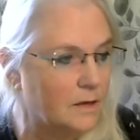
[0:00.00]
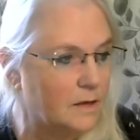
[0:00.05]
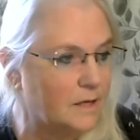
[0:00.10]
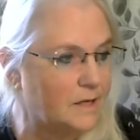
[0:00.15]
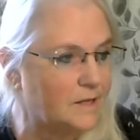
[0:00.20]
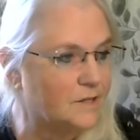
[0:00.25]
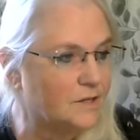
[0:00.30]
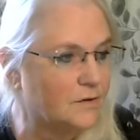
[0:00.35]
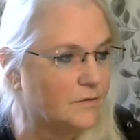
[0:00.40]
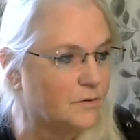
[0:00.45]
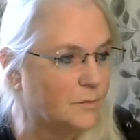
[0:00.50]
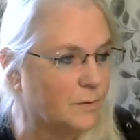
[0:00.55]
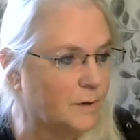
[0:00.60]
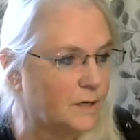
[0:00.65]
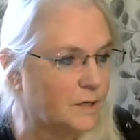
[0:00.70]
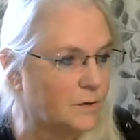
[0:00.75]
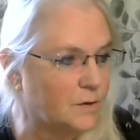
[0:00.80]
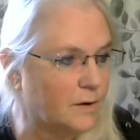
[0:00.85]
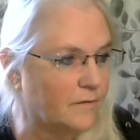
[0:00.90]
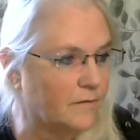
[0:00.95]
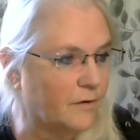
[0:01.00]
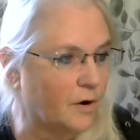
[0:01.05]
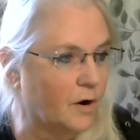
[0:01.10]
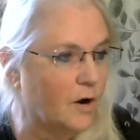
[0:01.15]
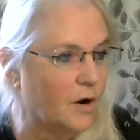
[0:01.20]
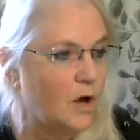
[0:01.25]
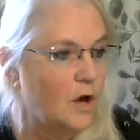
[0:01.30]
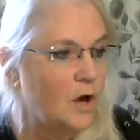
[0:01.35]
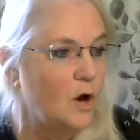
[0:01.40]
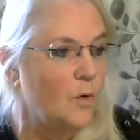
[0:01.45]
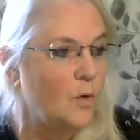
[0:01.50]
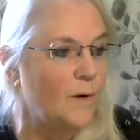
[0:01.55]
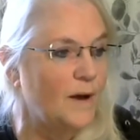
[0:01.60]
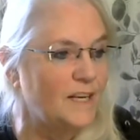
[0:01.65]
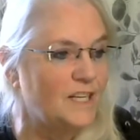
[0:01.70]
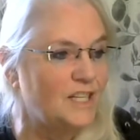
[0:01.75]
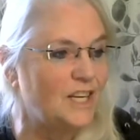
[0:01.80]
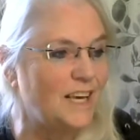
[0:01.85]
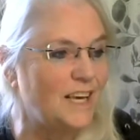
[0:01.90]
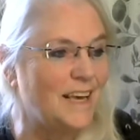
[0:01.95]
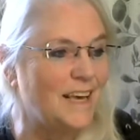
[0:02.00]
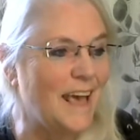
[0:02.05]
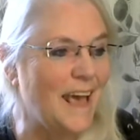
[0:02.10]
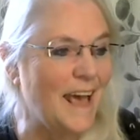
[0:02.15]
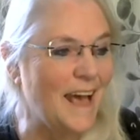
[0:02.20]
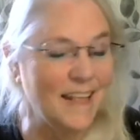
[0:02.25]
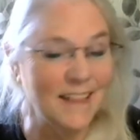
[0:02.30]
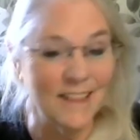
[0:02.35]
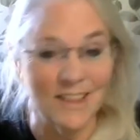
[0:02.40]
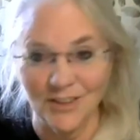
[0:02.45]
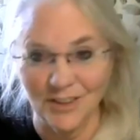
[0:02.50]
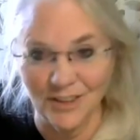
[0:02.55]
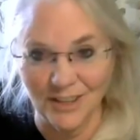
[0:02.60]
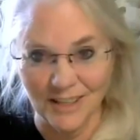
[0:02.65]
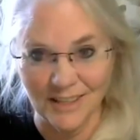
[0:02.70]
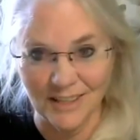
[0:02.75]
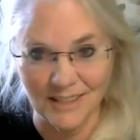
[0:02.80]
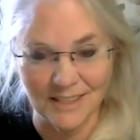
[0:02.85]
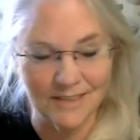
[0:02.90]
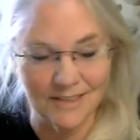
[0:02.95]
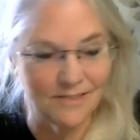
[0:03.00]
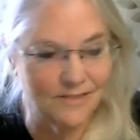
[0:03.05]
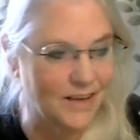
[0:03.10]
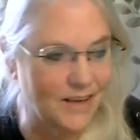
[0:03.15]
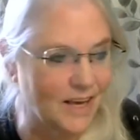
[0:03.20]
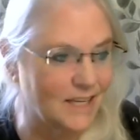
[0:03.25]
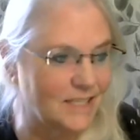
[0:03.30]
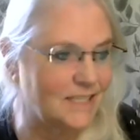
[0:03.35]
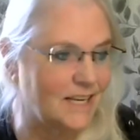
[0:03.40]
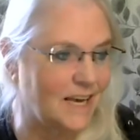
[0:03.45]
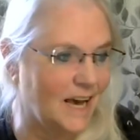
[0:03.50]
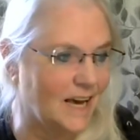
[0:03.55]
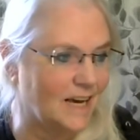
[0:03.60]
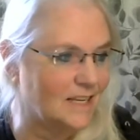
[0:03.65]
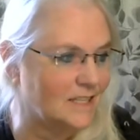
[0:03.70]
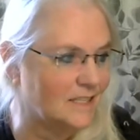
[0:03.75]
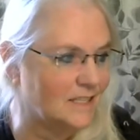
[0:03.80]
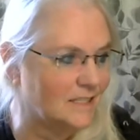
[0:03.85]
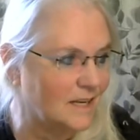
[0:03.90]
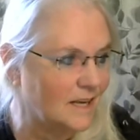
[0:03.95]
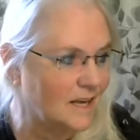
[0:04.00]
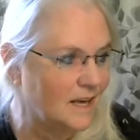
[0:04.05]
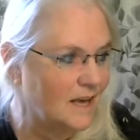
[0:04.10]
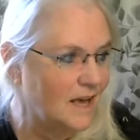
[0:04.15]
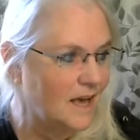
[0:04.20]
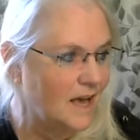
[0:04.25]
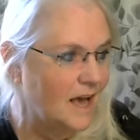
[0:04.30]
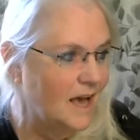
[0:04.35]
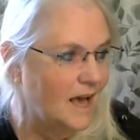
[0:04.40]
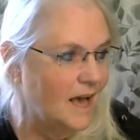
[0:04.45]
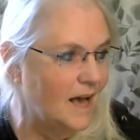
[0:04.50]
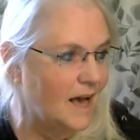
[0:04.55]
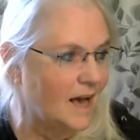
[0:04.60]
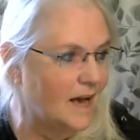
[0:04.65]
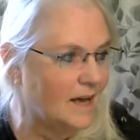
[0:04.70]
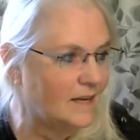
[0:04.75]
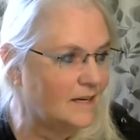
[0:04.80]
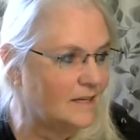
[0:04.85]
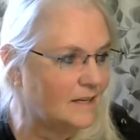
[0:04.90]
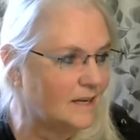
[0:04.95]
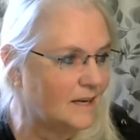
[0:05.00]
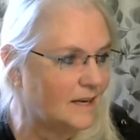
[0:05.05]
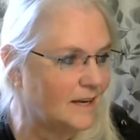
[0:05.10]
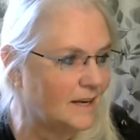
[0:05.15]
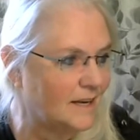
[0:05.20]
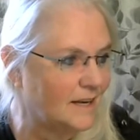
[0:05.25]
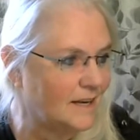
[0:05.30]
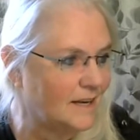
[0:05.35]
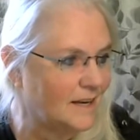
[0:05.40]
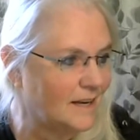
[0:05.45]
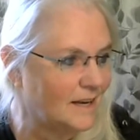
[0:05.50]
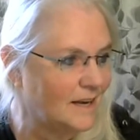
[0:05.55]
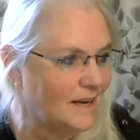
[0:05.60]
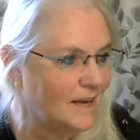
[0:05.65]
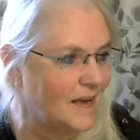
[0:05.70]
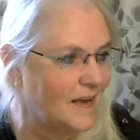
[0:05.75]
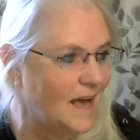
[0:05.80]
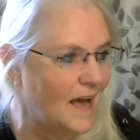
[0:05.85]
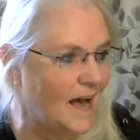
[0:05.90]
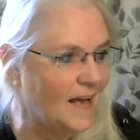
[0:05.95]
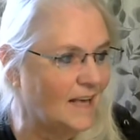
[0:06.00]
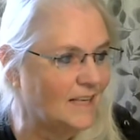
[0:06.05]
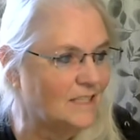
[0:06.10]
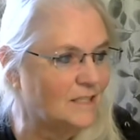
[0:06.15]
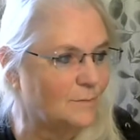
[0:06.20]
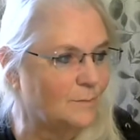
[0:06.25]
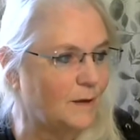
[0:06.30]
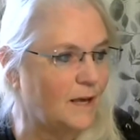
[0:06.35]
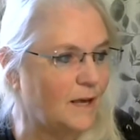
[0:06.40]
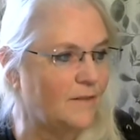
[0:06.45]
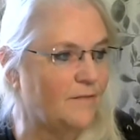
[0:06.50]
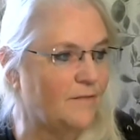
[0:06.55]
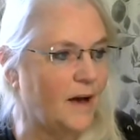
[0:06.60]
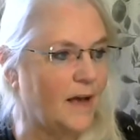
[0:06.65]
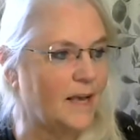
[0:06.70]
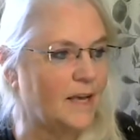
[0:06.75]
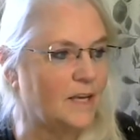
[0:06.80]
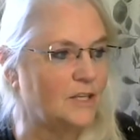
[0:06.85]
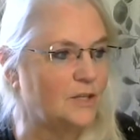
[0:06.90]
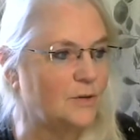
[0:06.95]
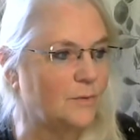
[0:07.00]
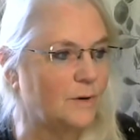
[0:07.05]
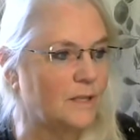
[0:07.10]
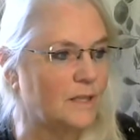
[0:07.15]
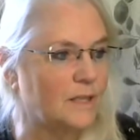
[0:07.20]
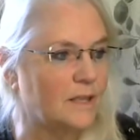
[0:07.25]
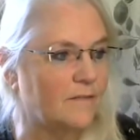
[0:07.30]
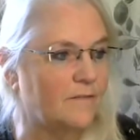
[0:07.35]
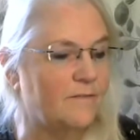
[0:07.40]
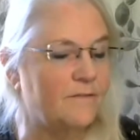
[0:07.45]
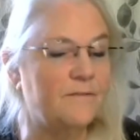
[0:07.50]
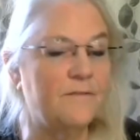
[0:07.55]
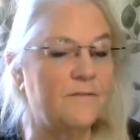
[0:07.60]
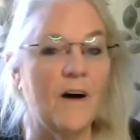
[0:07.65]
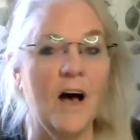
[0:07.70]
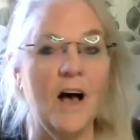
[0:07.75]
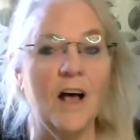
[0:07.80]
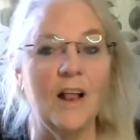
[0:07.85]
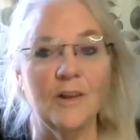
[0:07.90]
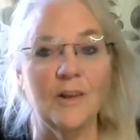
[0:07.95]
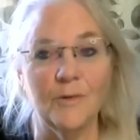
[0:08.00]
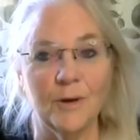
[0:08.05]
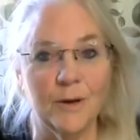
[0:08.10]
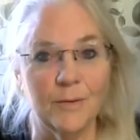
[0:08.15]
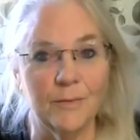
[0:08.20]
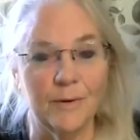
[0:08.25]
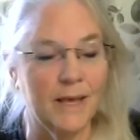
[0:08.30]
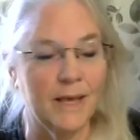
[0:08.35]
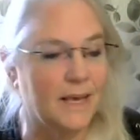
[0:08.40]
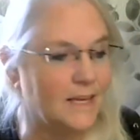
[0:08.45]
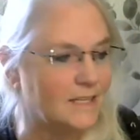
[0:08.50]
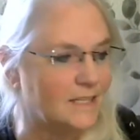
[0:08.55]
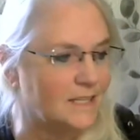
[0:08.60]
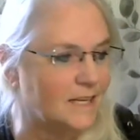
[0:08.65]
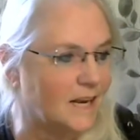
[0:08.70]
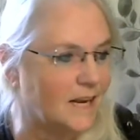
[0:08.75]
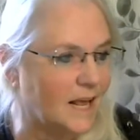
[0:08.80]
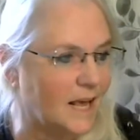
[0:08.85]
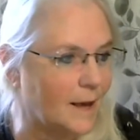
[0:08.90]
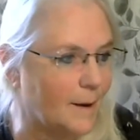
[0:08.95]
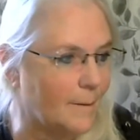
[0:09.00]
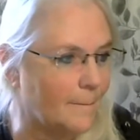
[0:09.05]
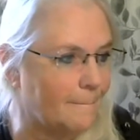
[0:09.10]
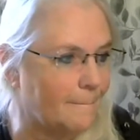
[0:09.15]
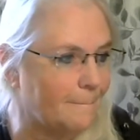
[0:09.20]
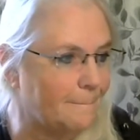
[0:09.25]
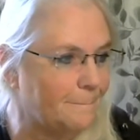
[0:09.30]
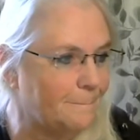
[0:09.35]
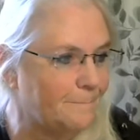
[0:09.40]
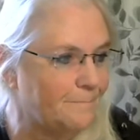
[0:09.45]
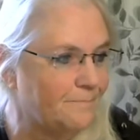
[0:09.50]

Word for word: Easter of 2024, which he canceled via text and asked me if I could do it the following week at 10 a.m.